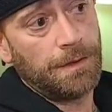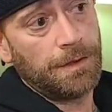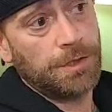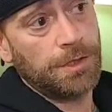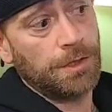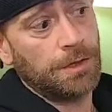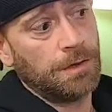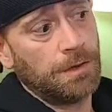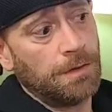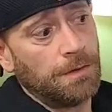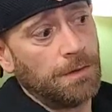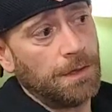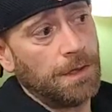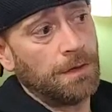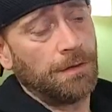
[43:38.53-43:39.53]

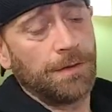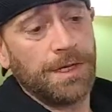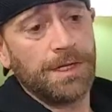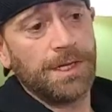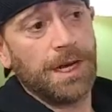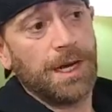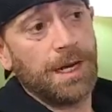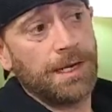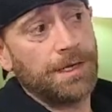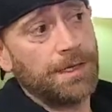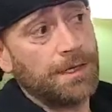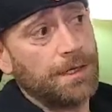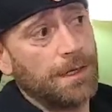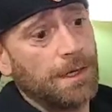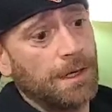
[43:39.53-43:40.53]
So, these
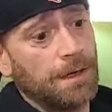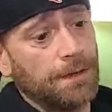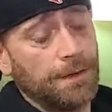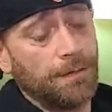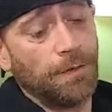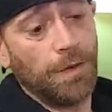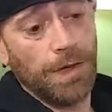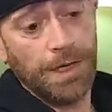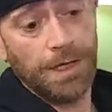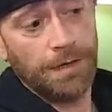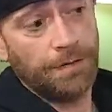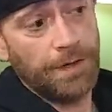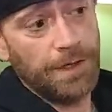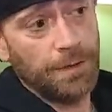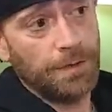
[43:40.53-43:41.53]
guys, the one
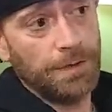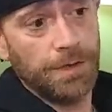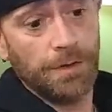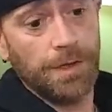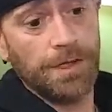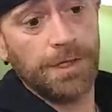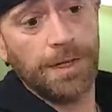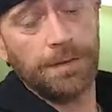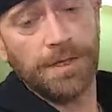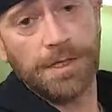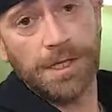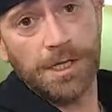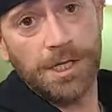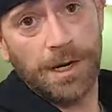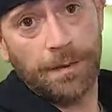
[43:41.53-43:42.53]
individual, so his name
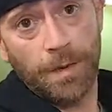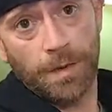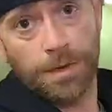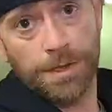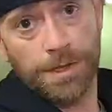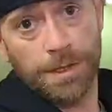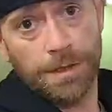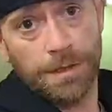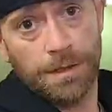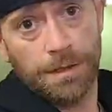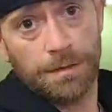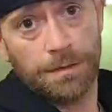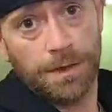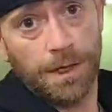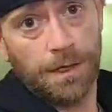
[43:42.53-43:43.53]
is CJ Morrison,
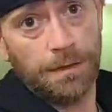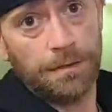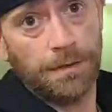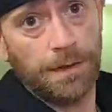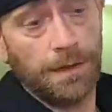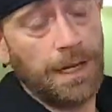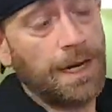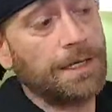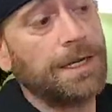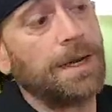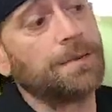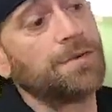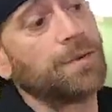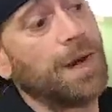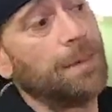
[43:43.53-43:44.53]
okay? A lot of
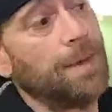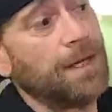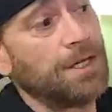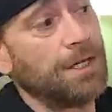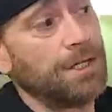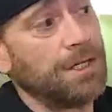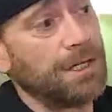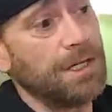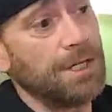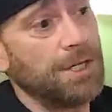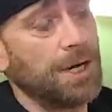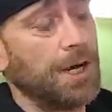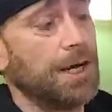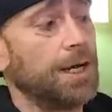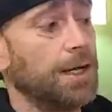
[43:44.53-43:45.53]
times when I mention
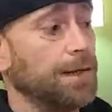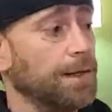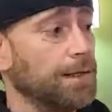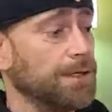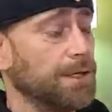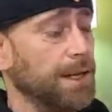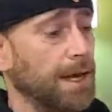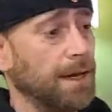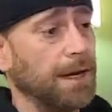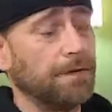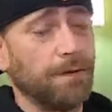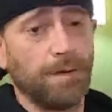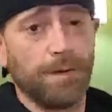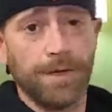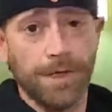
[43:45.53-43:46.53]
CJ and this and that,
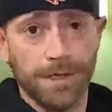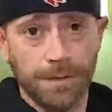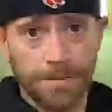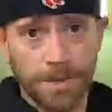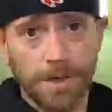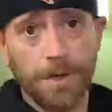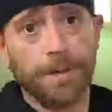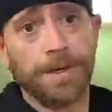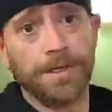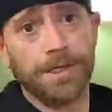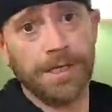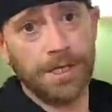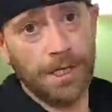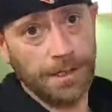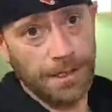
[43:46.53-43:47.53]
everyone thinks I'm talking about
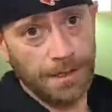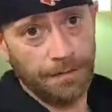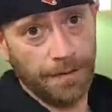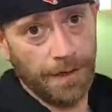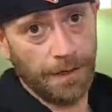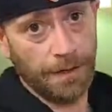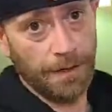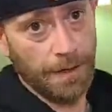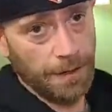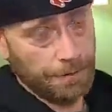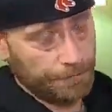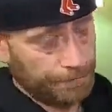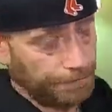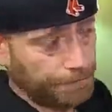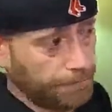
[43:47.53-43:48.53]
CJ TV.
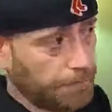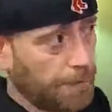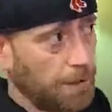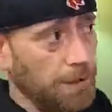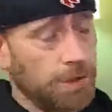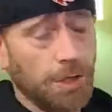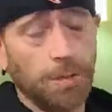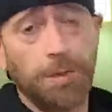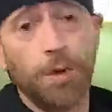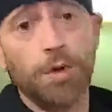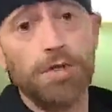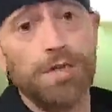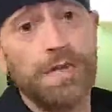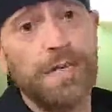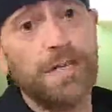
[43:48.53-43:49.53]
So
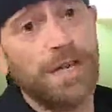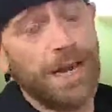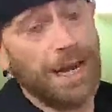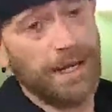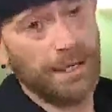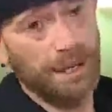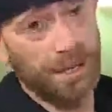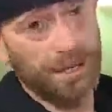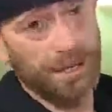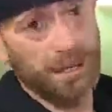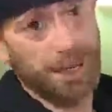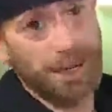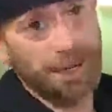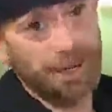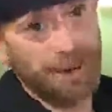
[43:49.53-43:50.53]
poor CJ has lost a
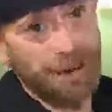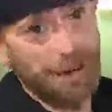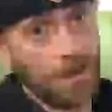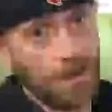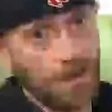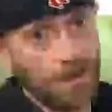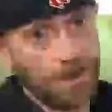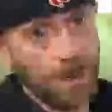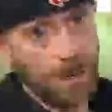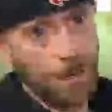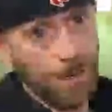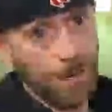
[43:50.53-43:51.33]
lot of followers.